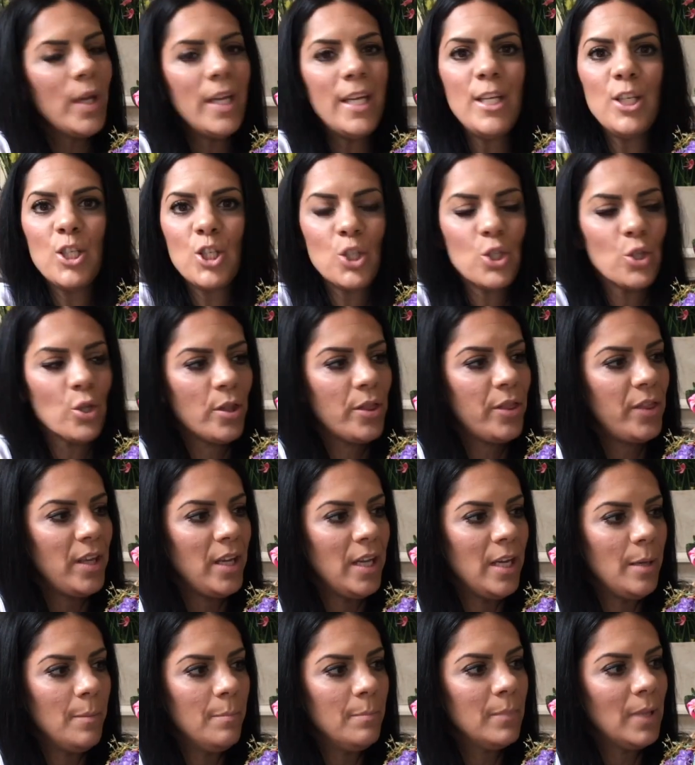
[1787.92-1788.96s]
Easter
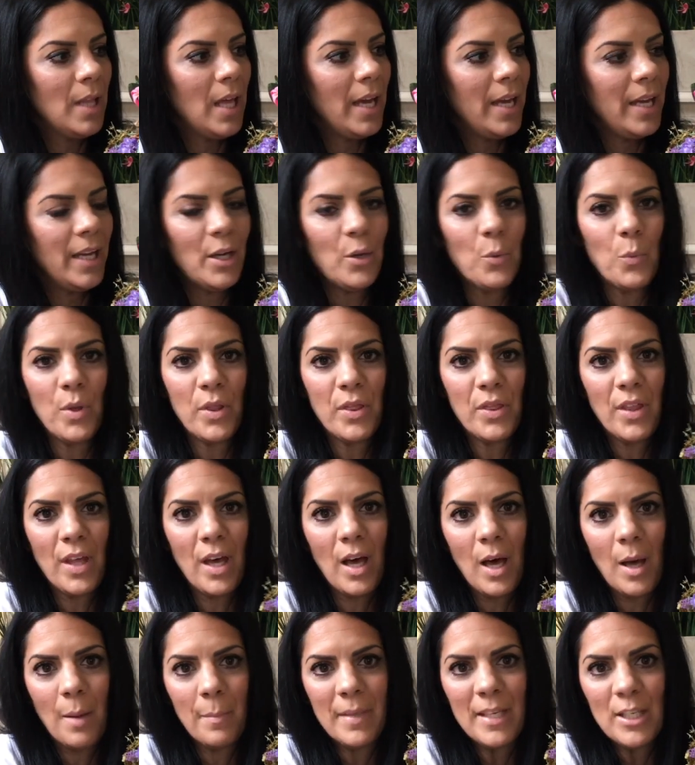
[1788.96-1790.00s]
theme, like with
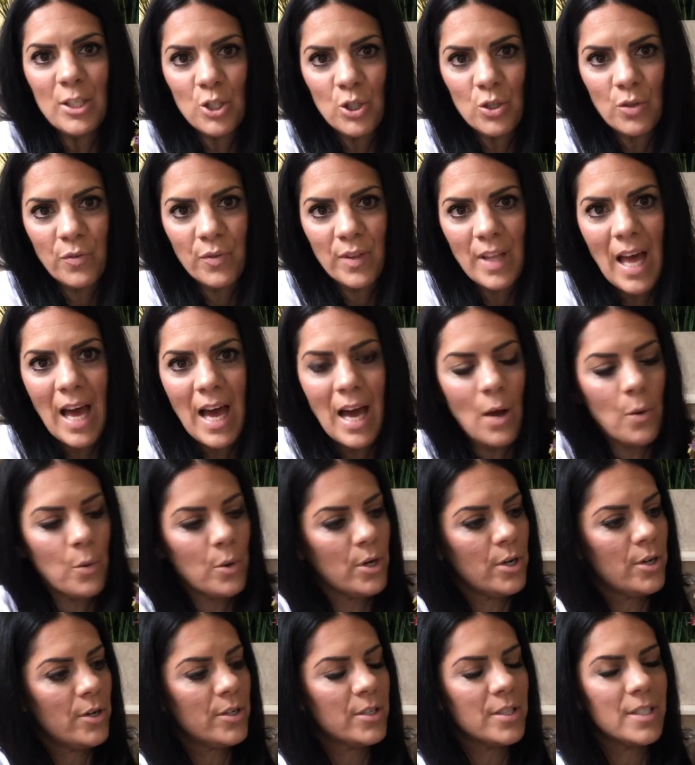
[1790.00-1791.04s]
Easter
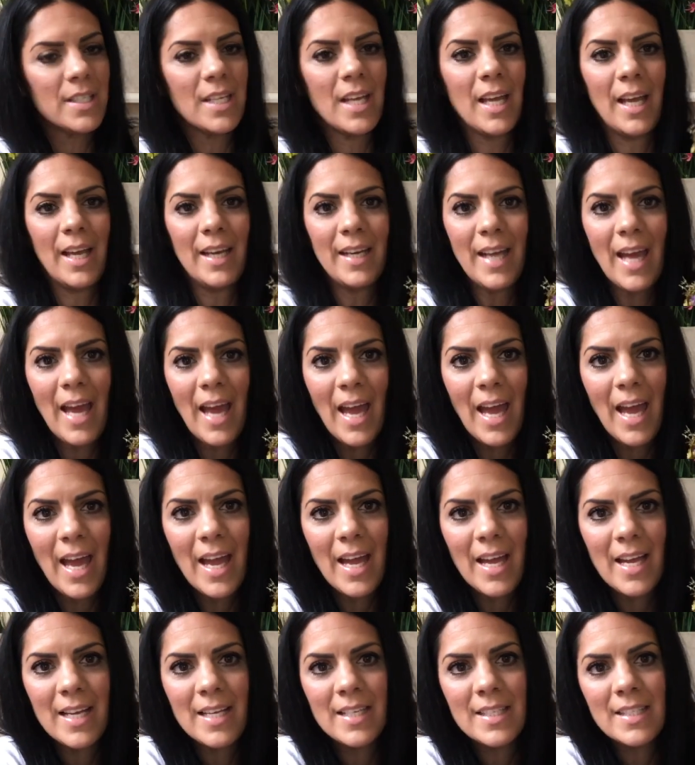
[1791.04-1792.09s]
flowers and
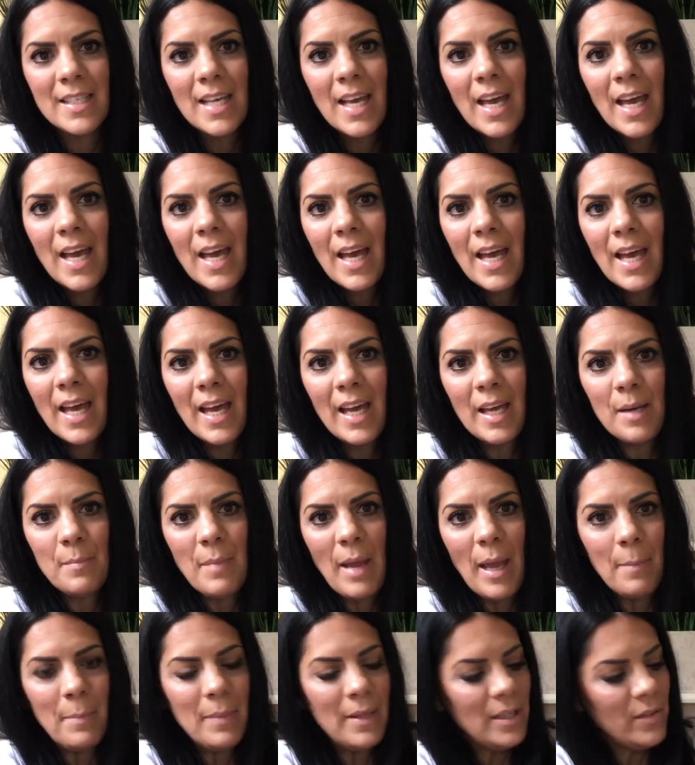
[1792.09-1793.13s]
eggs and
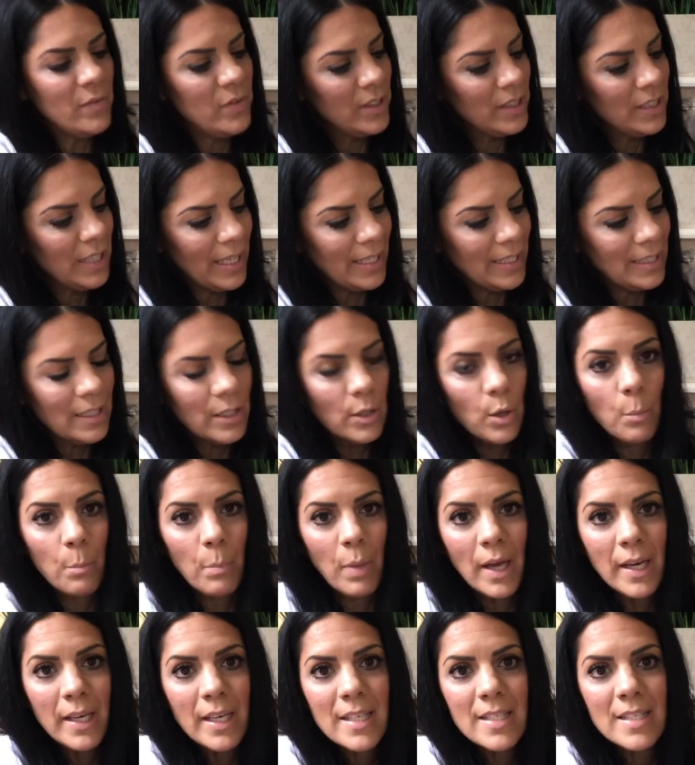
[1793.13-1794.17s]
maybe even like little
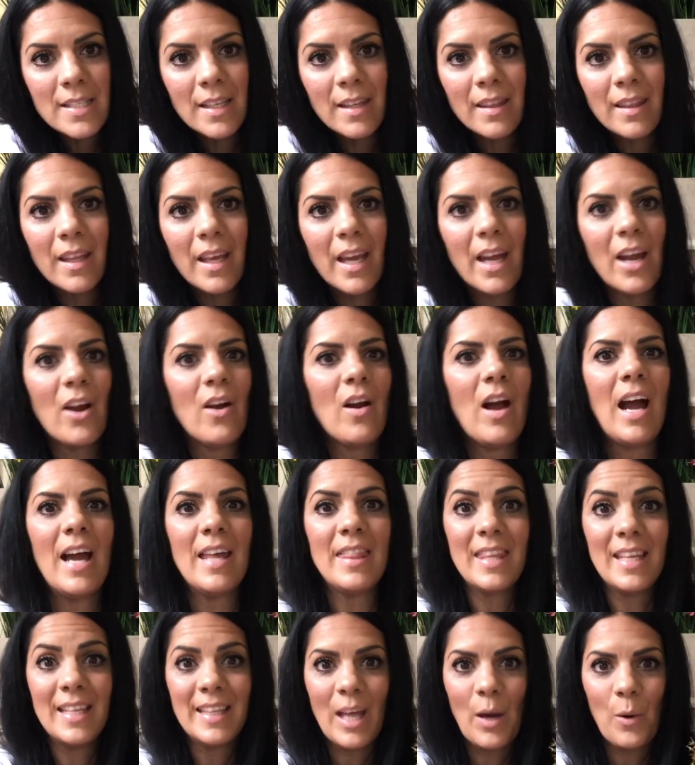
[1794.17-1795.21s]
bunnies in there. I
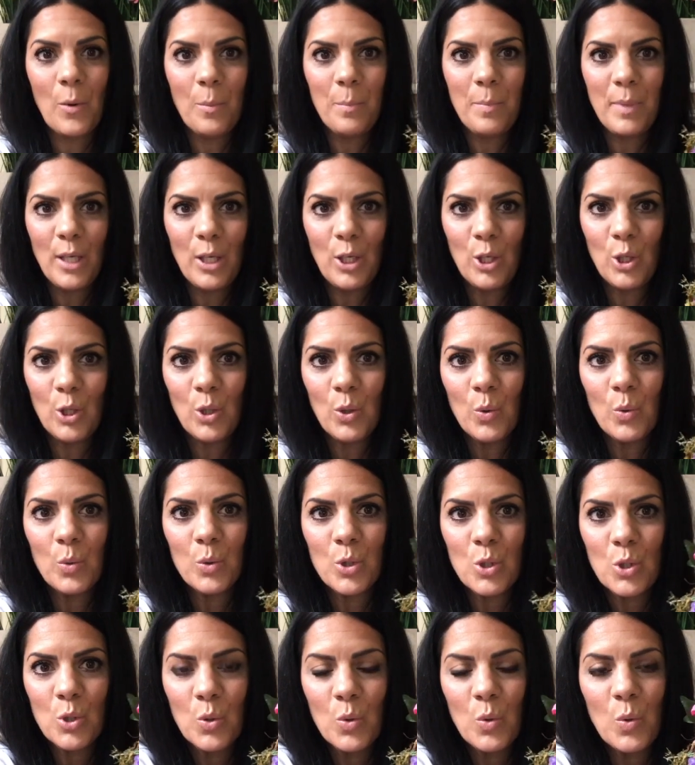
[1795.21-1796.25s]
think that would be
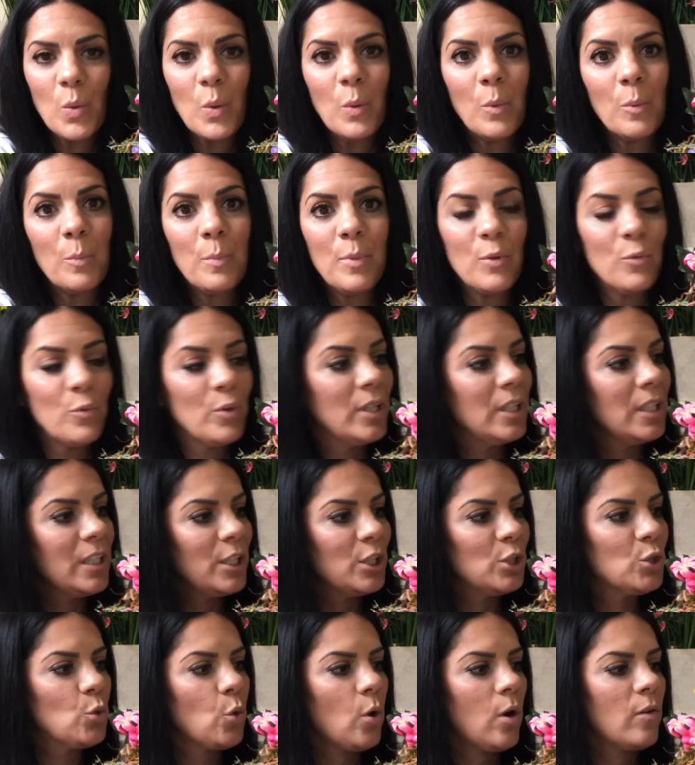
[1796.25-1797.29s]
cute too. It would be
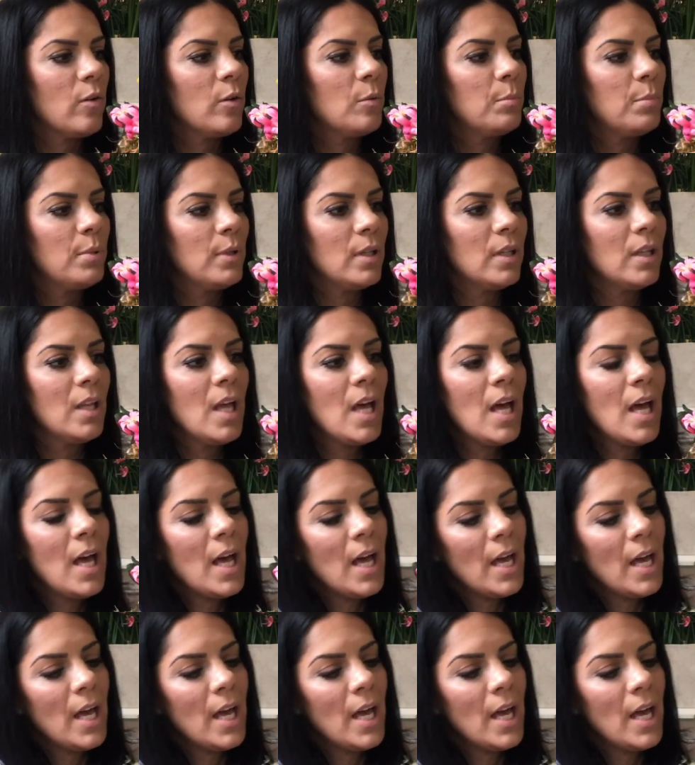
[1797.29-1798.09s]
really adorable.